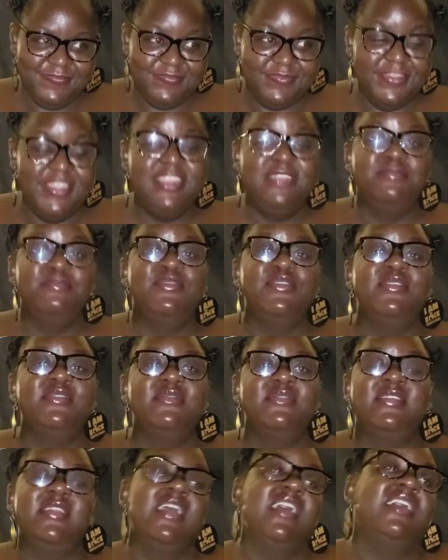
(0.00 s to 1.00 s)
They
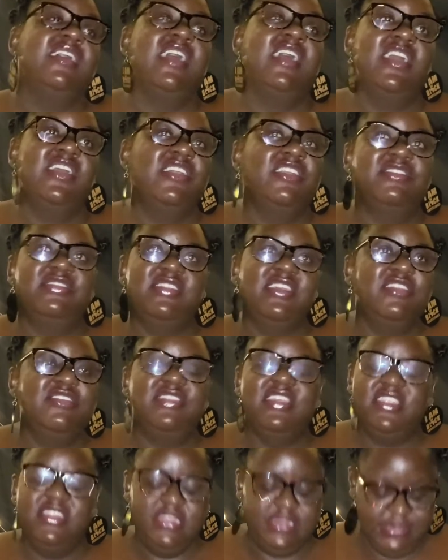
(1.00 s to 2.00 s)

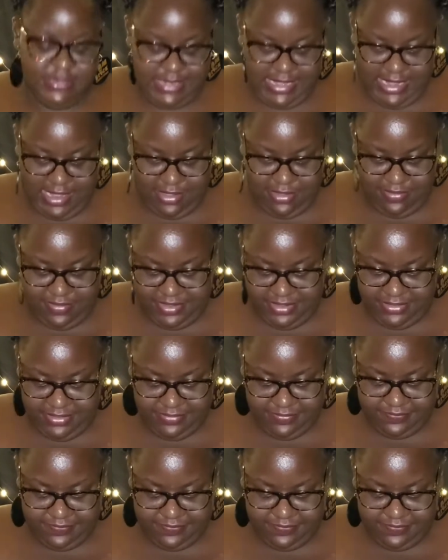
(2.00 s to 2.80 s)
didn't allow me.